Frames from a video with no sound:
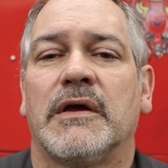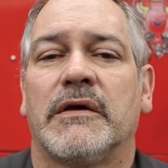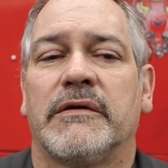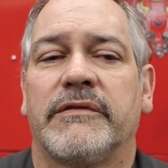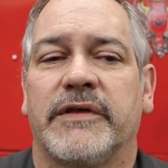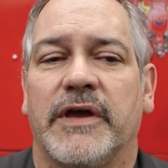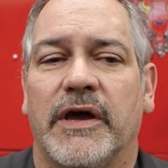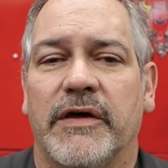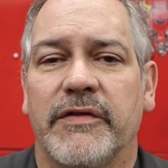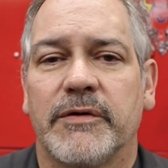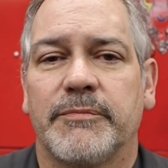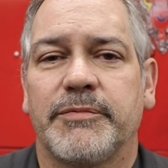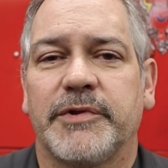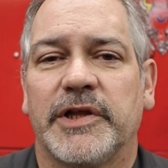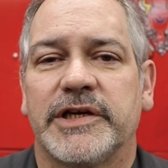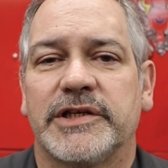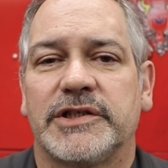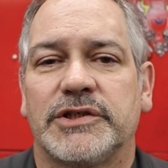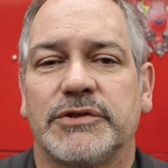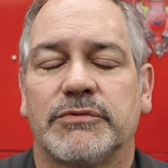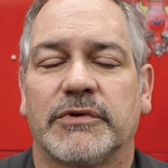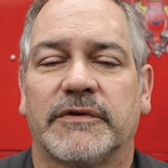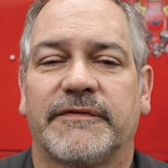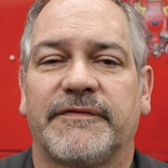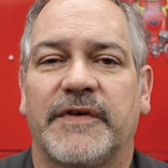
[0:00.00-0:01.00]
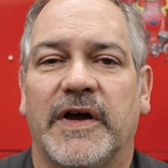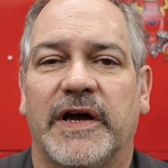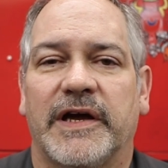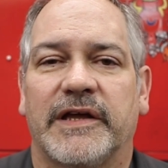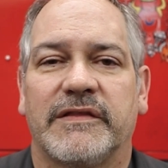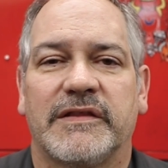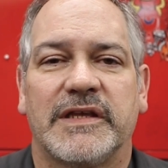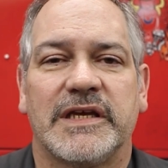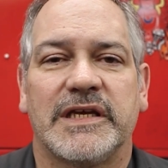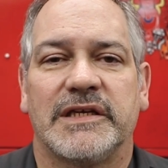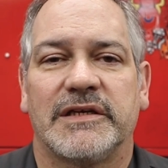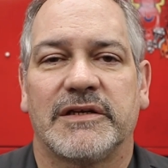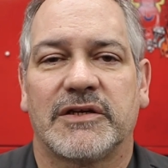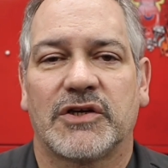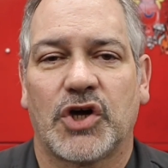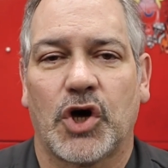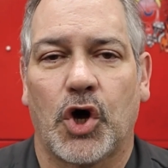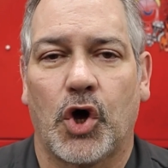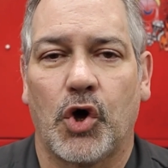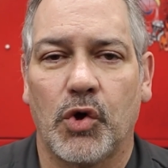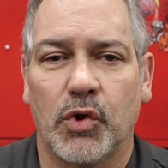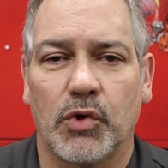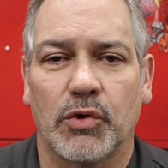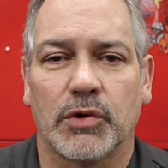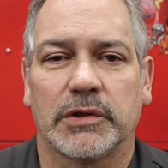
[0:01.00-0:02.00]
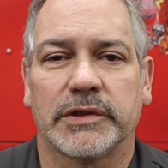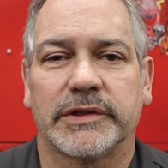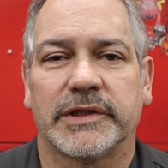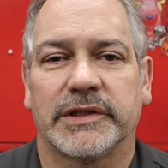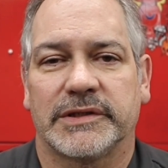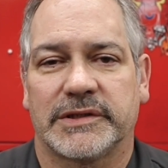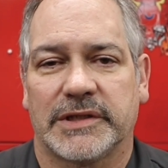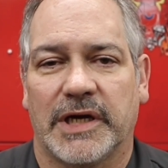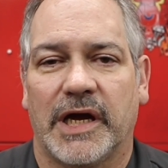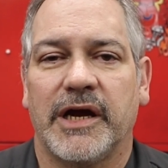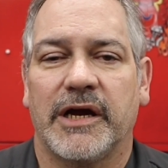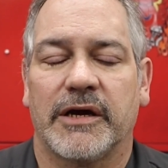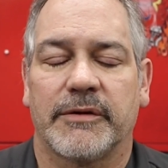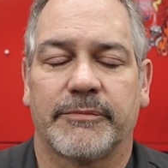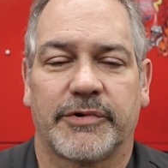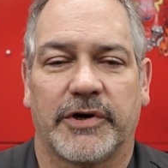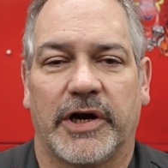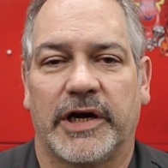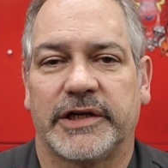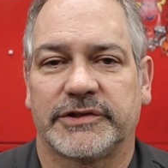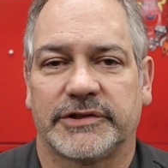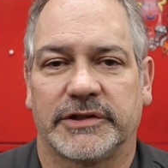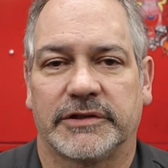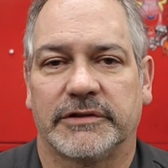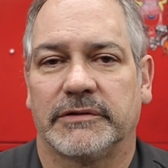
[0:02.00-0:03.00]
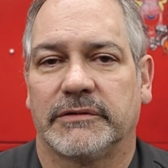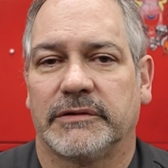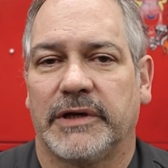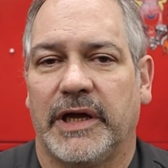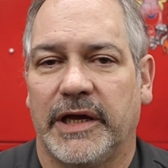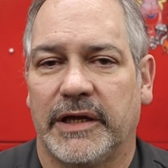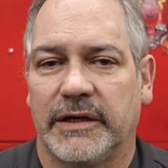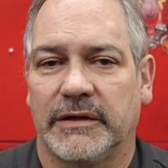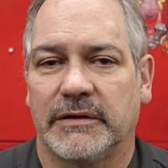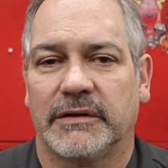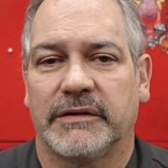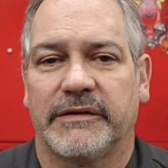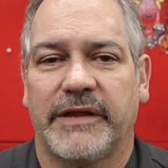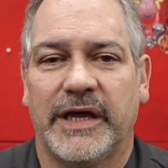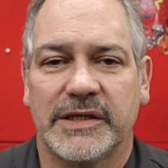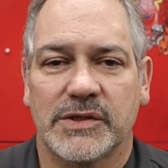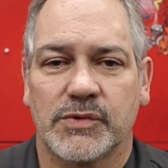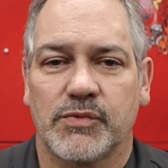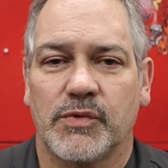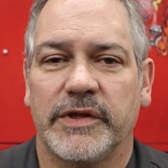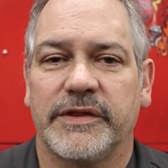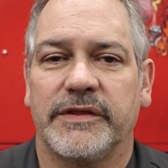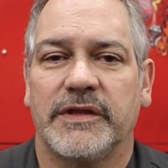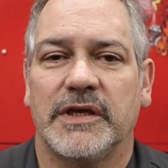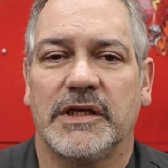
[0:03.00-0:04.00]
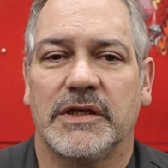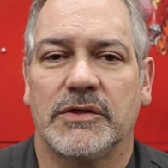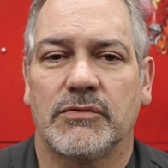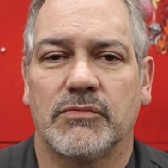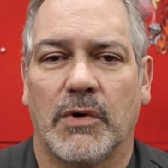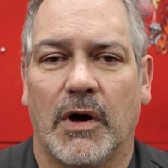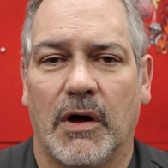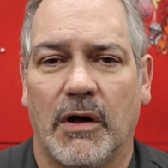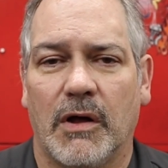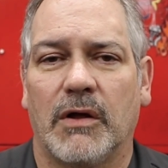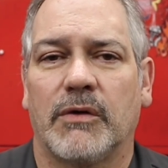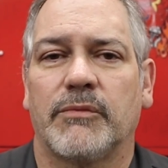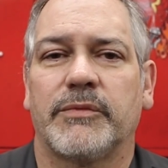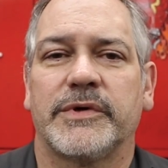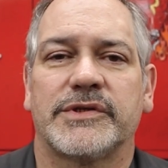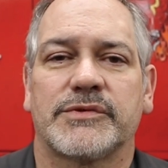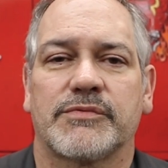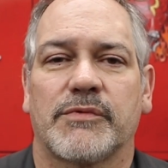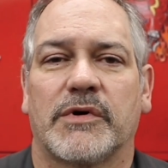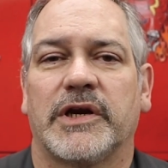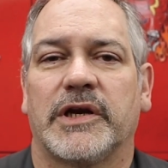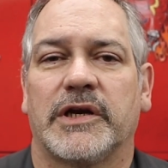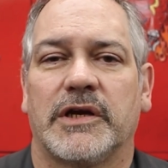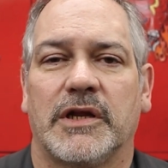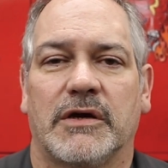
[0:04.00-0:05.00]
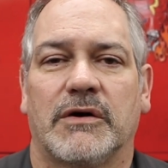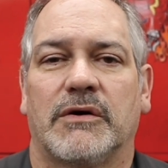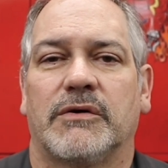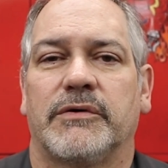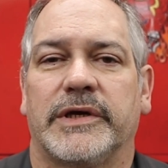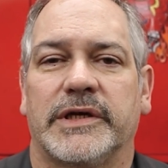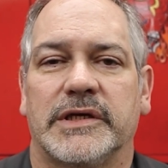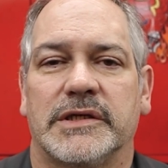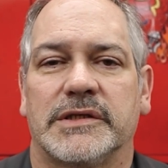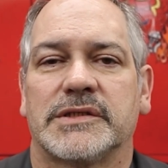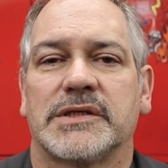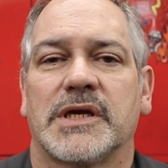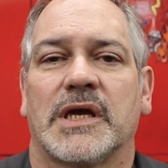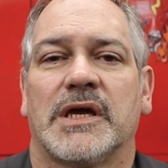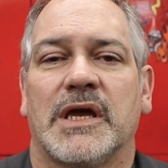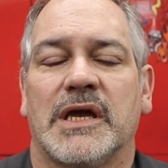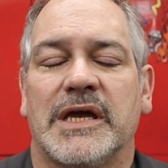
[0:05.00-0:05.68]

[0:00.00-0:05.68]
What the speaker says: The other place you will find the cold tire pressure, and that's one thing you always want to know, is